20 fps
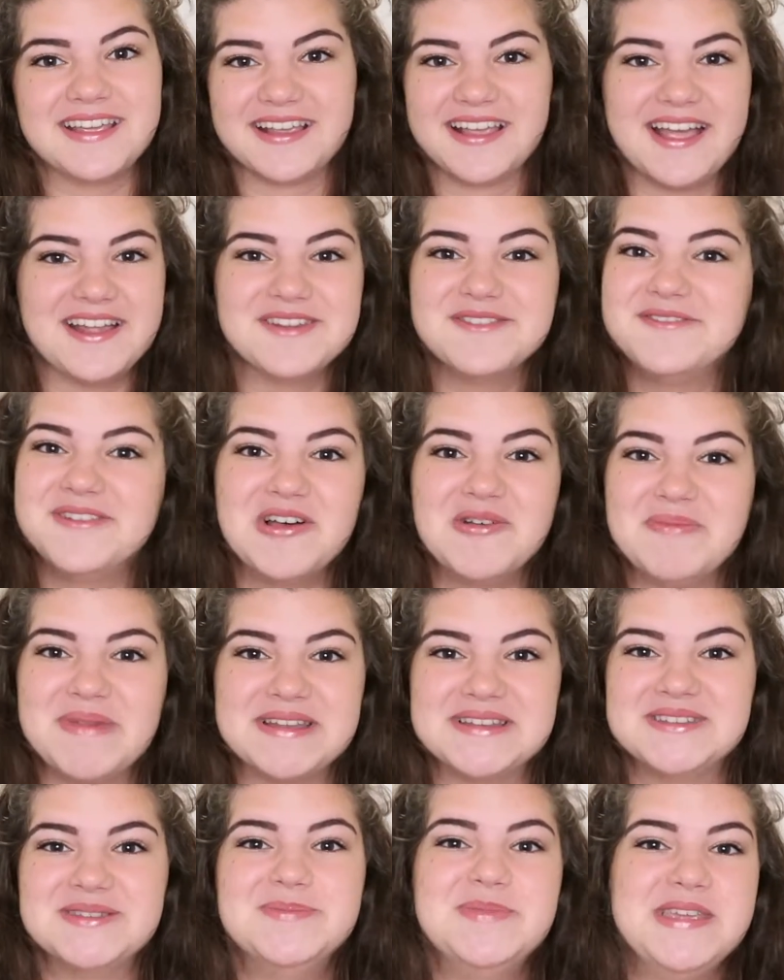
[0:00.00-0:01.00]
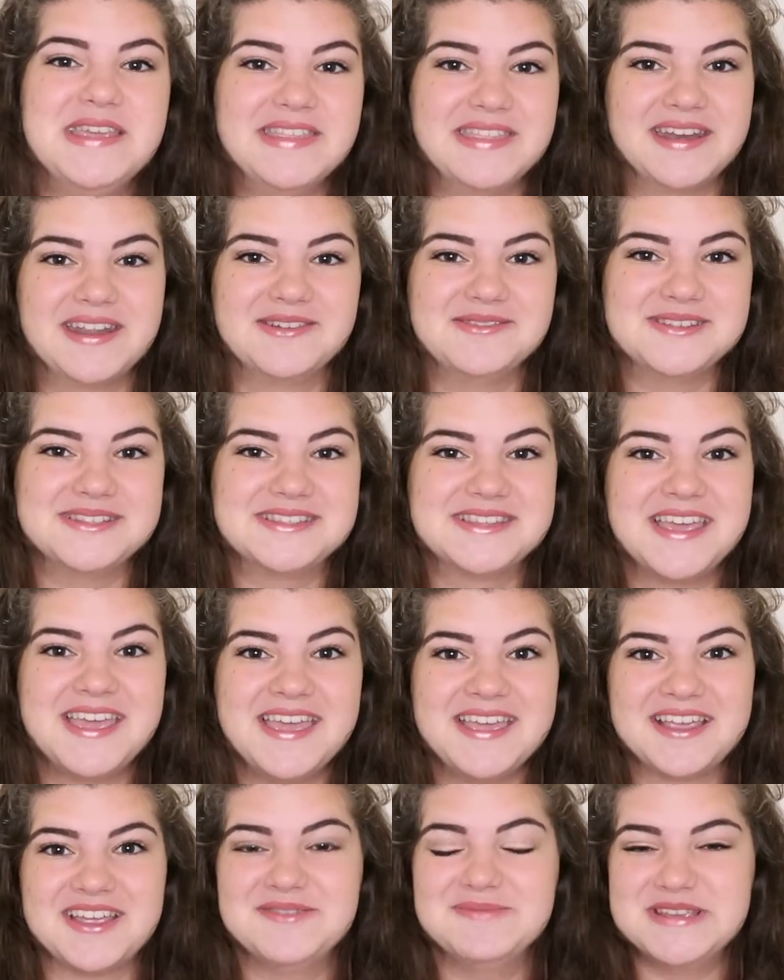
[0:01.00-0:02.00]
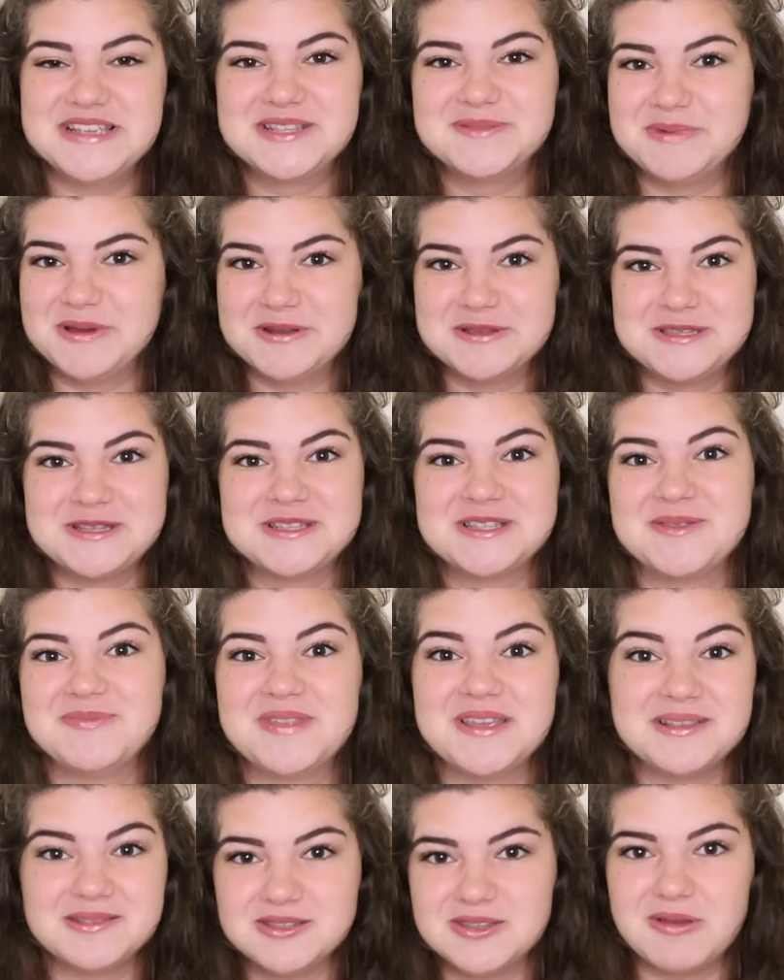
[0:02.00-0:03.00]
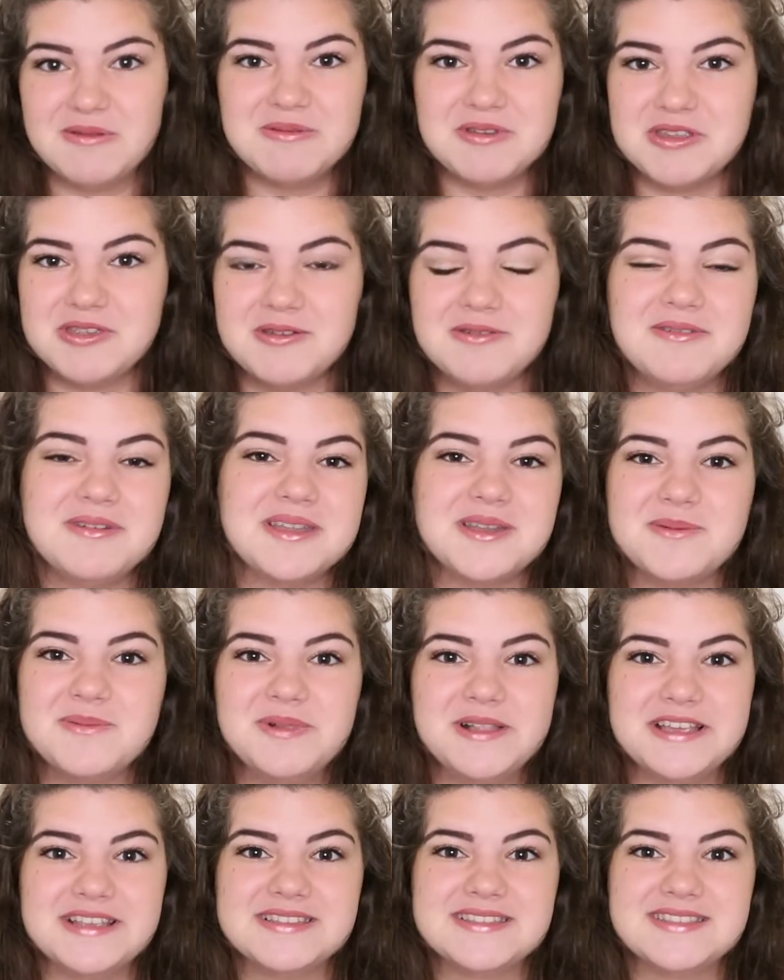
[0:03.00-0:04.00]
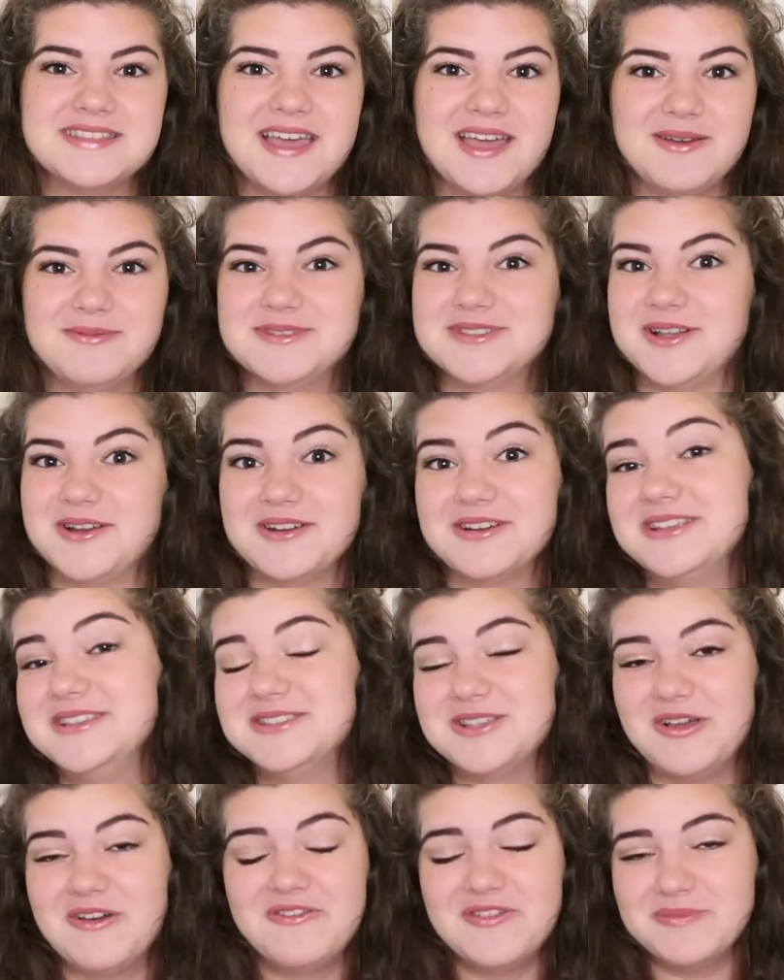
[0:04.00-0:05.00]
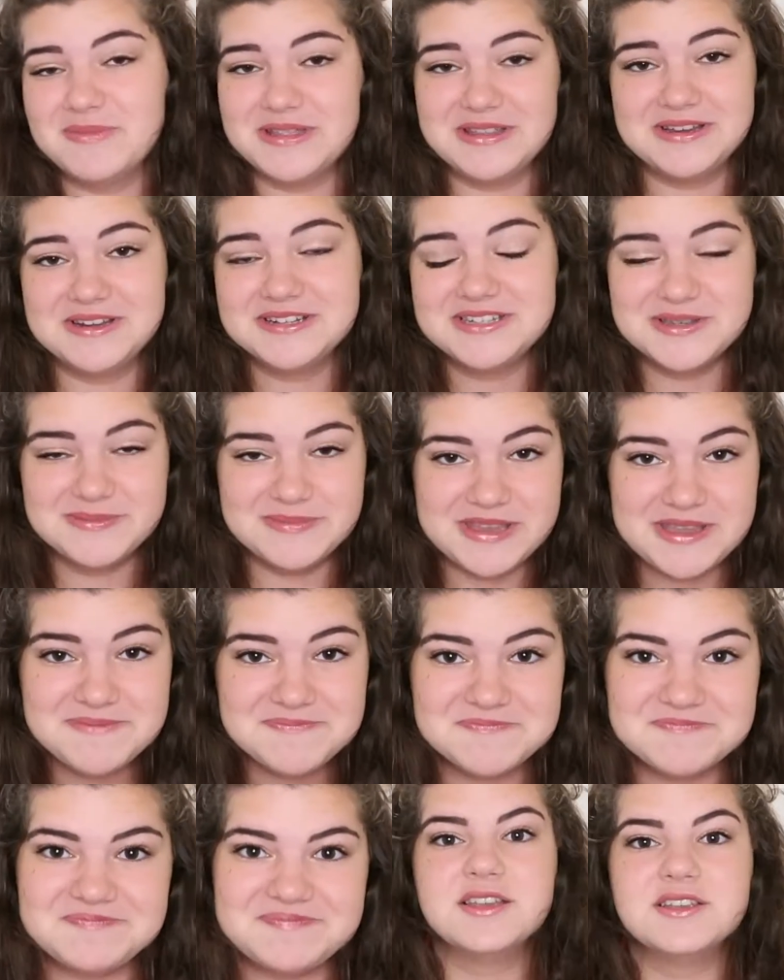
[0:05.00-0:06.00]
It kind of felt meant to be that I was going to be experiencing something so new in a place that was already so familiar to me.